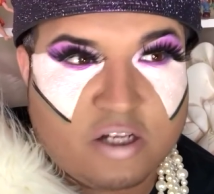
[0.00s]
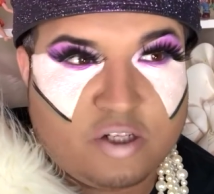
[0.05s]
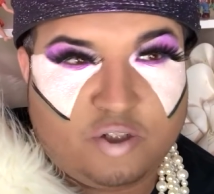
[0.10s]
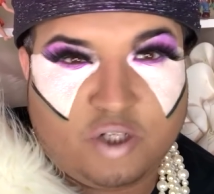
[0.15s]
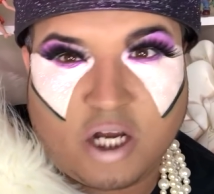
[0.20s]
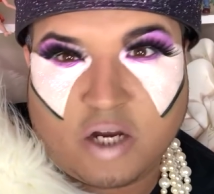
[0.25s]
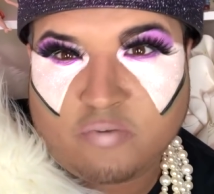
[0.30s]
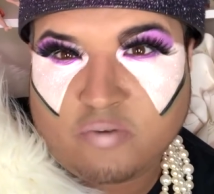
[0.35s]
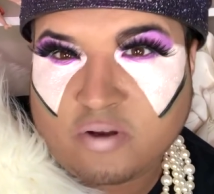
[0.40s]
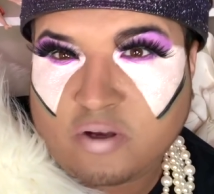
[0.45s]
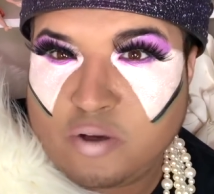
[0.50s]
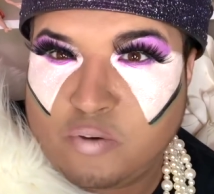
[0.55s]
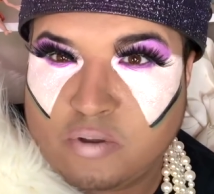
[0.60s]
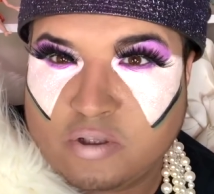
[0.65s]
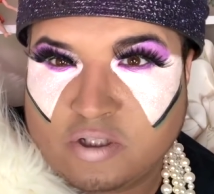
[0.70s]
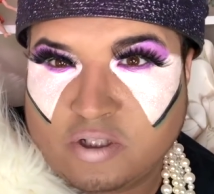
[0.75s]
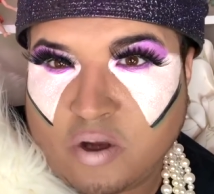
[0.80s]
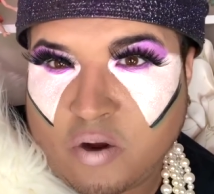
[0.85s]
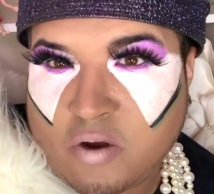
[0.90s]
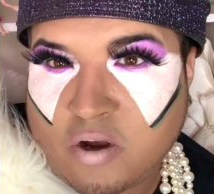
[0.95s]
Jeffree
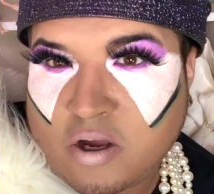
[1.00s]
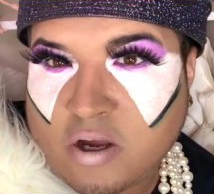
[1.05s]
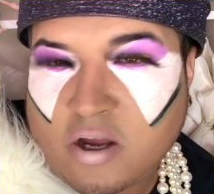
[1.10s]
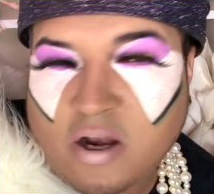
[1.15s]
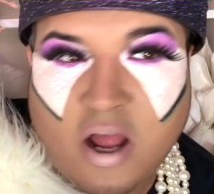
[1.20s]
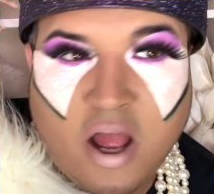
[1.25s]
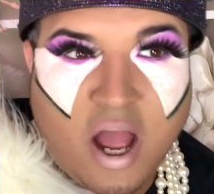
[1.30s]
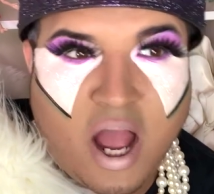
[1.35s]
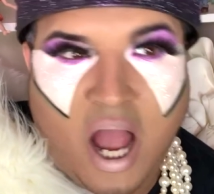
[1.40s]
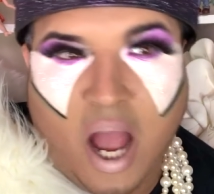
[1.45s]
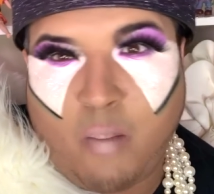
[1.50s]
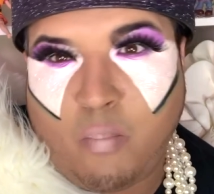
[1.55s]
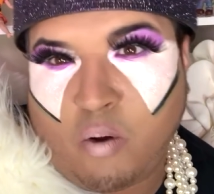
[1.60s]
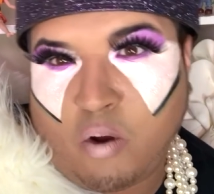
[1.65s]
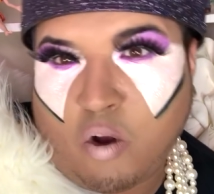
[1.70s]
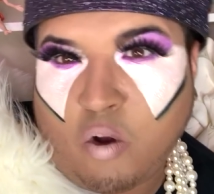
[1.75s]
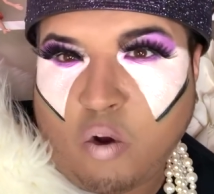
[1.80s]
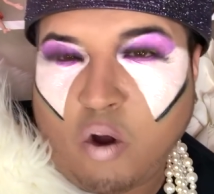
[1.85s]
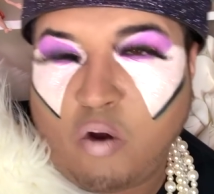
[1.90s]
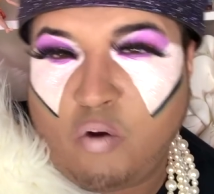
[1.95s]
doing so good. I'm
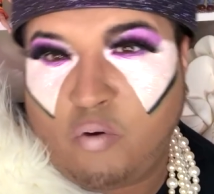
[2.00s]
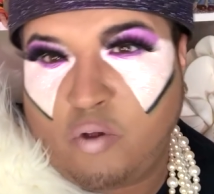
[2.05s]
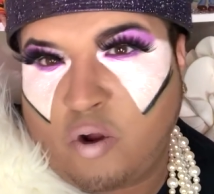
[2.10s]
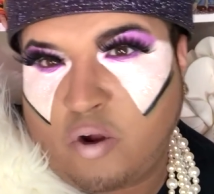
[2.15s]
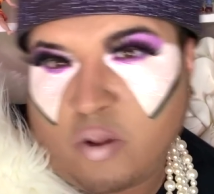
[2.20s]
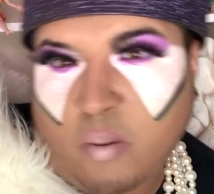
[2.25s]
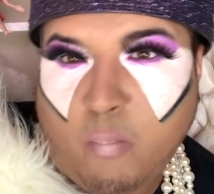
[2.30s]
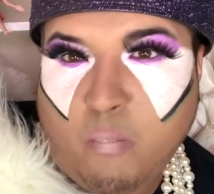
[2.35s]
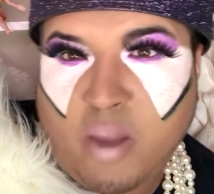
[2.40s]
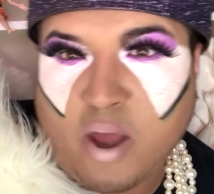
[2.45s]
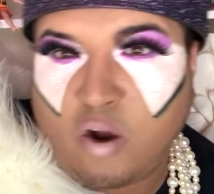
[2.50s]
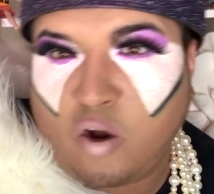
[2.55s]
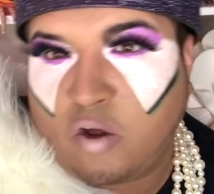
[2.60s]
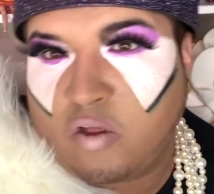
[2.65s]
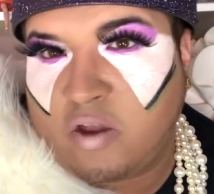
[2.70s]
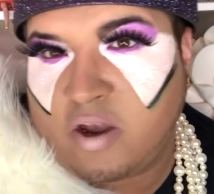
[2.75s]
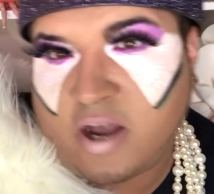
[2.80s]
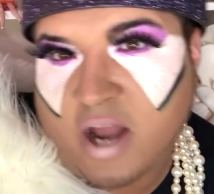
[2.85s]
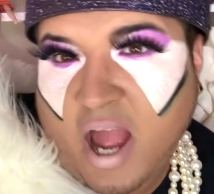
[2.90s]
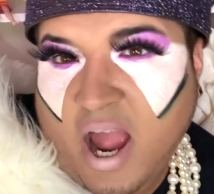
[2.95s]
gonna go over there in the middle
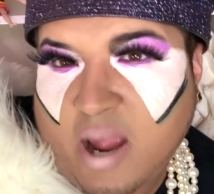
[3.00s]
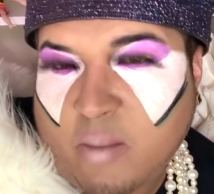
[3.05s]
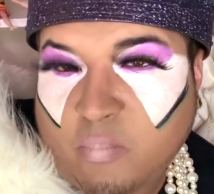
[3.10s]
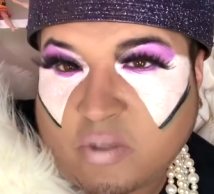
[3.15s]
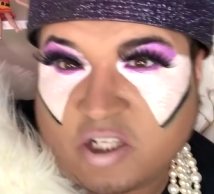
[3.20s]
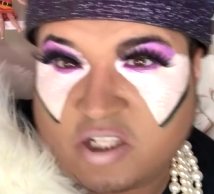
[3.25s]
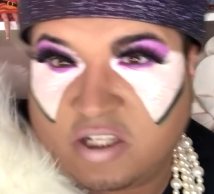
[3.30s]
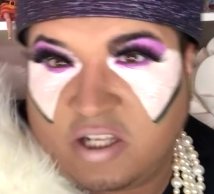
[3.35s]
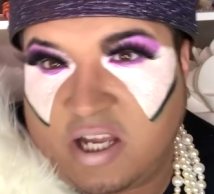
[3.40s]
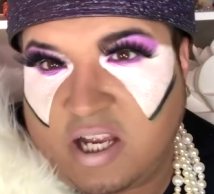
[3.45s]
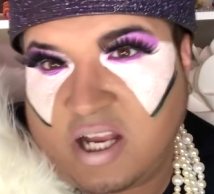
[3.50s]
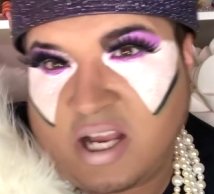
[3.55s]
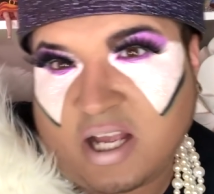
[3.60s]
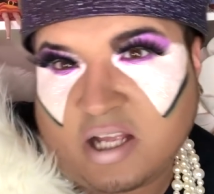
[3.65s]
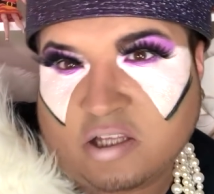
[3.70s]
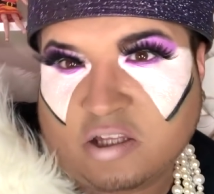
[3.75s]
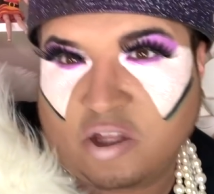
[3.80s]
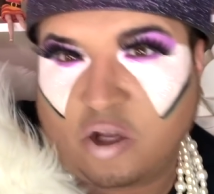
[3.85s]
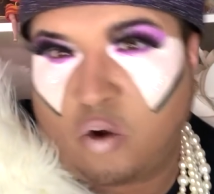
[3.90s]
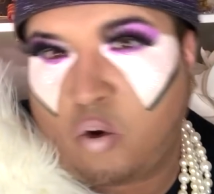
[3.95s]
of the night. I'm gonna sneak
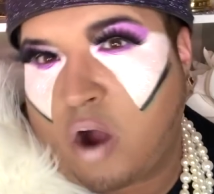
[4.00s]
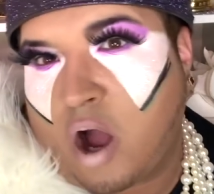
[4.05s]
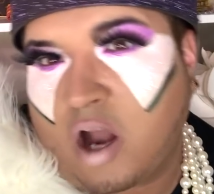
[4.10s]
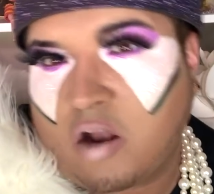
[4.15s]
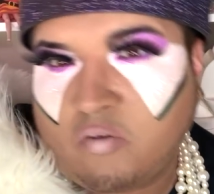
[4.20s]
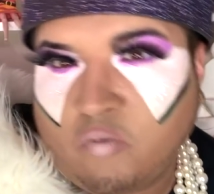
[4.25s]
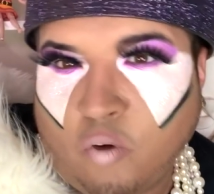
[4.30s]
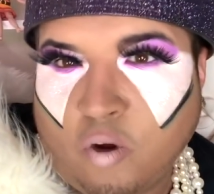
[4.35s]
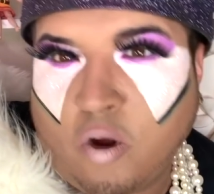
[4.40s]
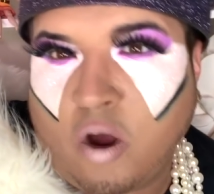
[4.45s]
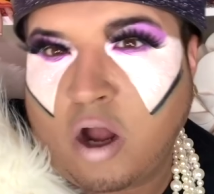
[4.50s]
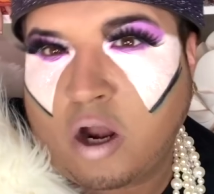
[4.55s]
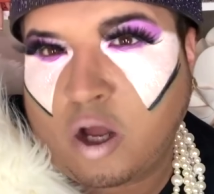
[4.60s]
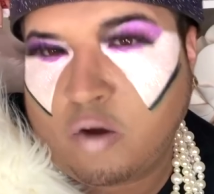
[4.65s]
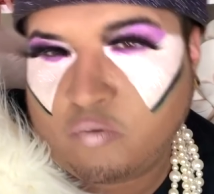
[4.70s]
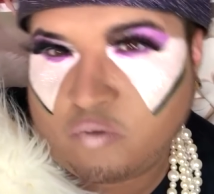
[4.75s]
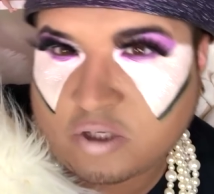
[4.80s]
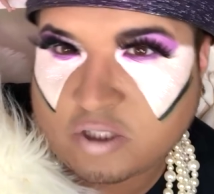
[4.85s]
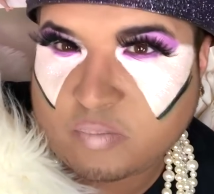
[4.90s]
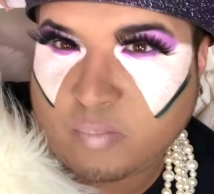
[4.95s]
in and throw olive oil all
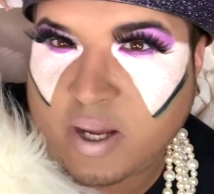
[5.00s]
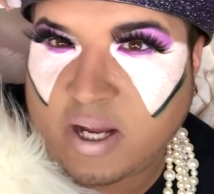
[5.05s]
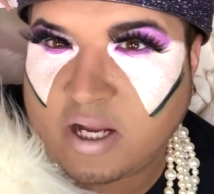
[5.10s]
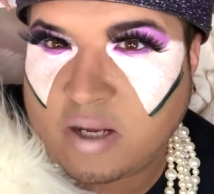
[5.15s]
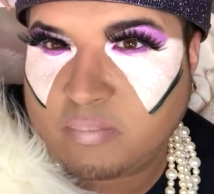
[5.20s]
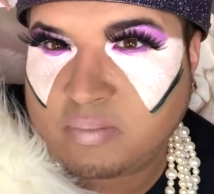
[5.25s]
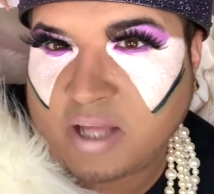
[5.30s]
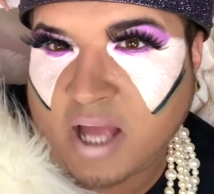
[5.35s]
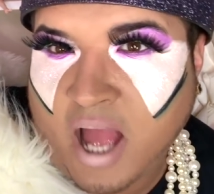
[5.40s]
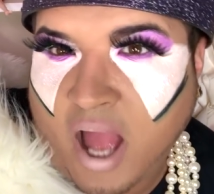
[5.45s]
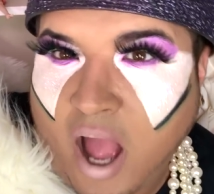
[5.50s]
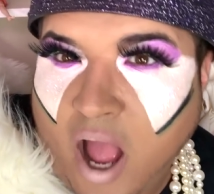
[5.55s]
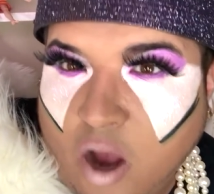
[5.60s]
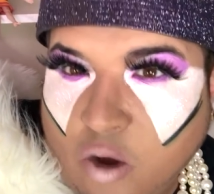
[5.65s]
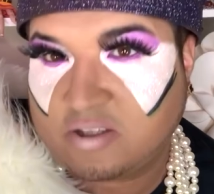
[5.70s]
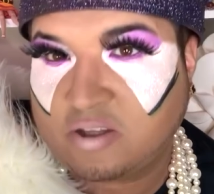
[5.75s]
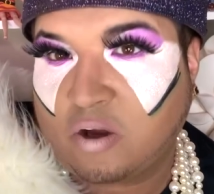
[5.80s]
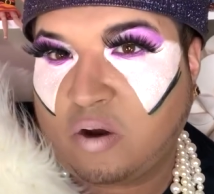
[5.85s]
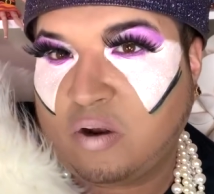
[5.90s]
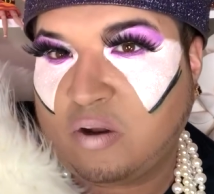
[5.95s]
over his makeup the
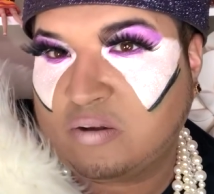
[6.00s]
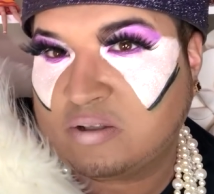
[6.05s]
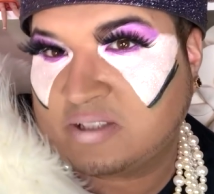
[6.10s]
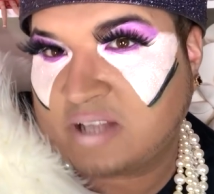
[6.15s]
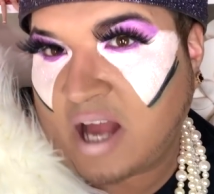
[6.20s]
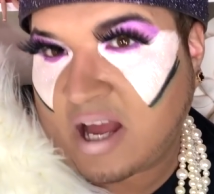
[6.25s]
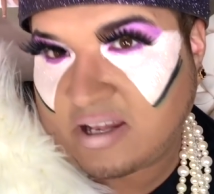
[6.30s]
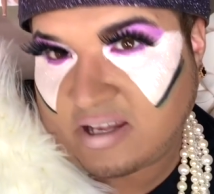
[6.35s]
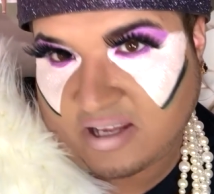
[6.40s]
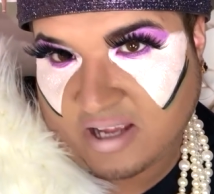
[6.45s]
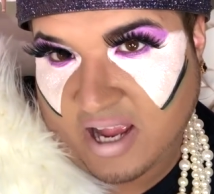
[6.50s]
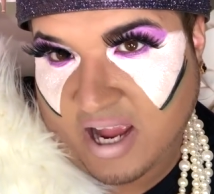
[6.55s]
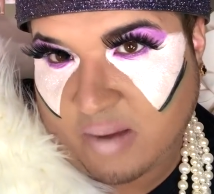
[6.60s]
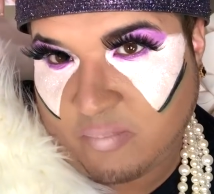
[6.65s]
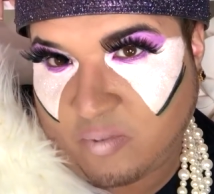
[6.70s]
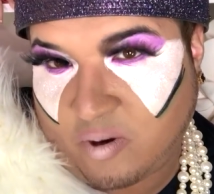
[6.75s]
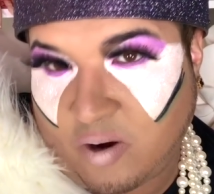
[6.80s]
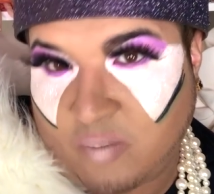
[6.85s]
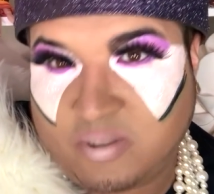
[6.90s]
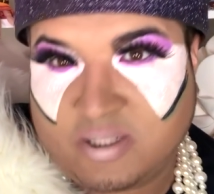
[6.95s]
house. Just throw a little salt in the
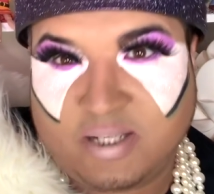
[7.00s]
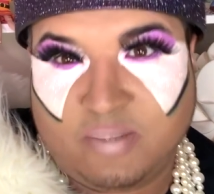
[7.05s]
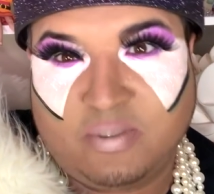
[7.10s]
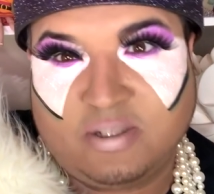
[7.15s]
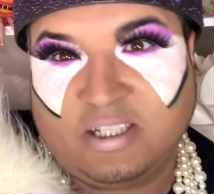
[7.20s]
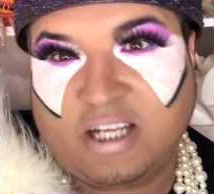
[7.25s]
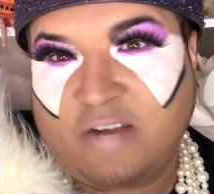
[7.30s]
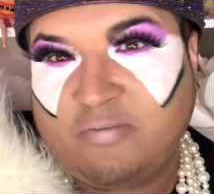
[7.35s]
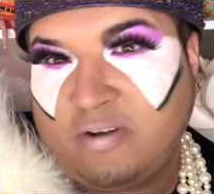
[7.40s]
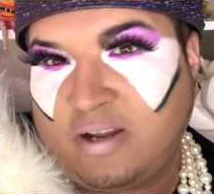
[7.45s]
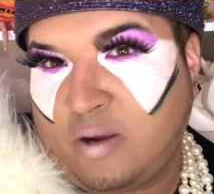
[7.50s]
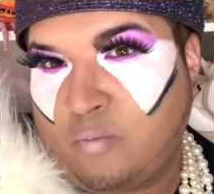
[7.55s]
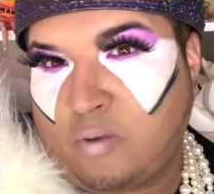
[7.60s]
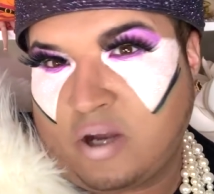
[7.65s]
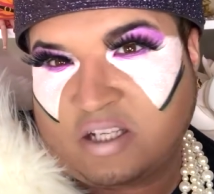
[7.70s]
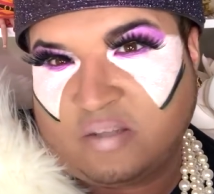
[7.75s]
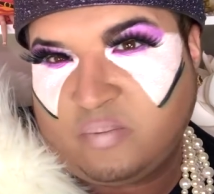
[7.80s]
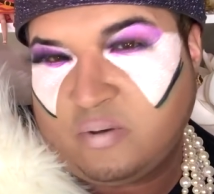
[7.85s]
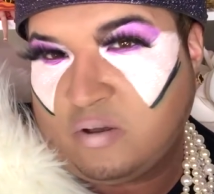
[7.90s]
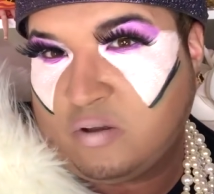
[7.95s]
game, bro. See, but Jeffree didn't
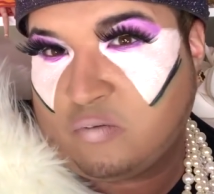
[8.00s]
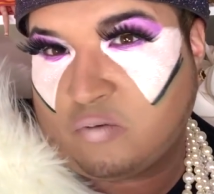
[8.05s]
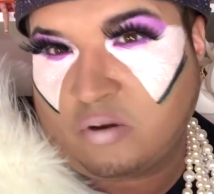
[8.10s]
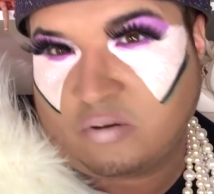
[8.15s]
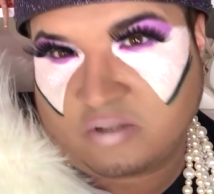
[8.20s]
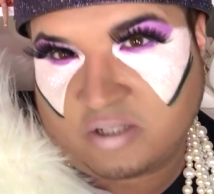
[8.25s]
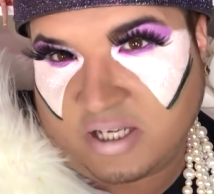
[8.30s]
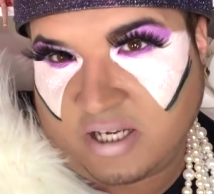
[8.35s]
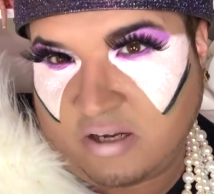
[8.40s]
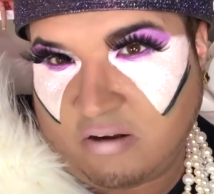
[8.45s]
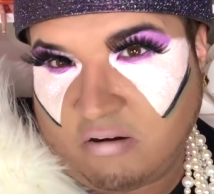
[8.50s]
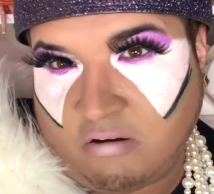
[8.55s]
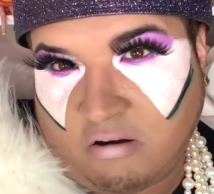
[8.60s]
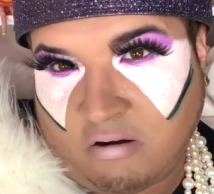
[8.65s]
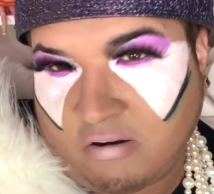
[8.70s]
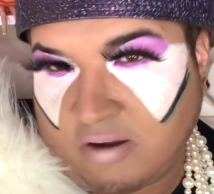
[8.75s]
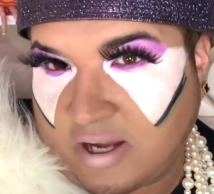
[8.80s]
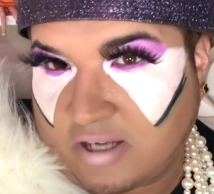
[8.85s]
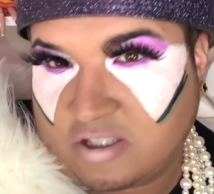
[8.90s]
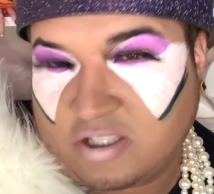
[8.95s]
want to spill the real tea, girl.
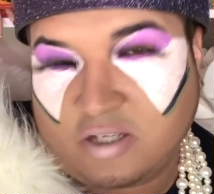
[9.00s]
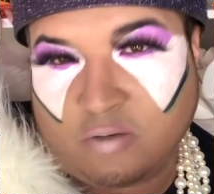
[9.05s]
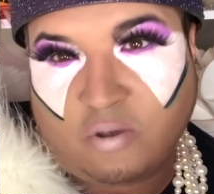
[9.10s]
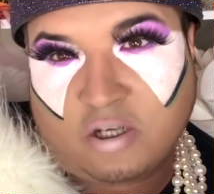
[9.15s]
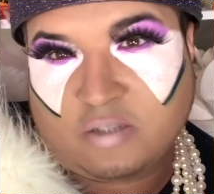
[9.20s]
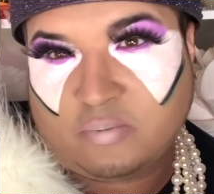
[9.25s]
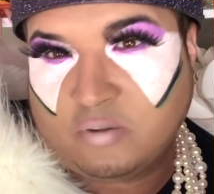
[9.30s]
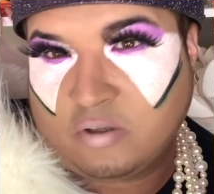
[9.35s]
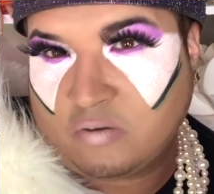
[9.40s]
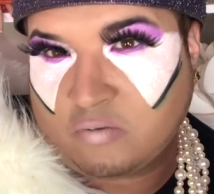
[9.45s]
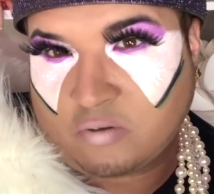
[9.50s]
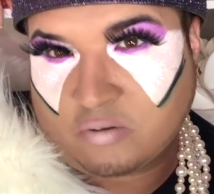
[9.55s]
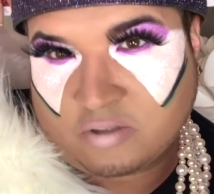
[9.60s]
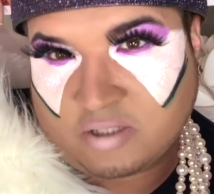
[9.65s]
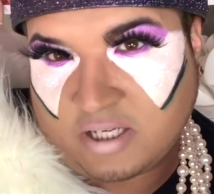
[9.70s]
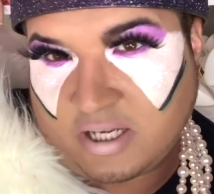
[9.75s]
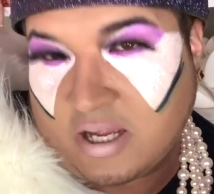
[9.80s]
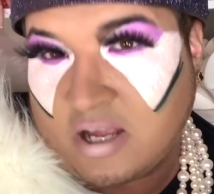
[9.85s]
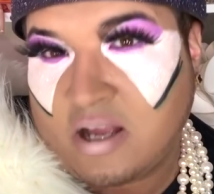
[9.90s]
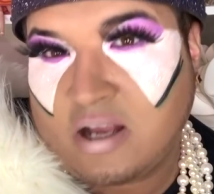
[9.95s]
Okay, she didn't want to spill the real
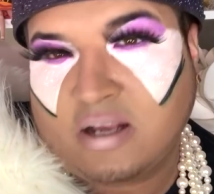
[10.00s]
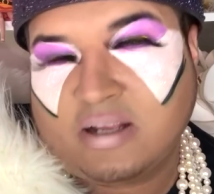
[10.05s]
tea.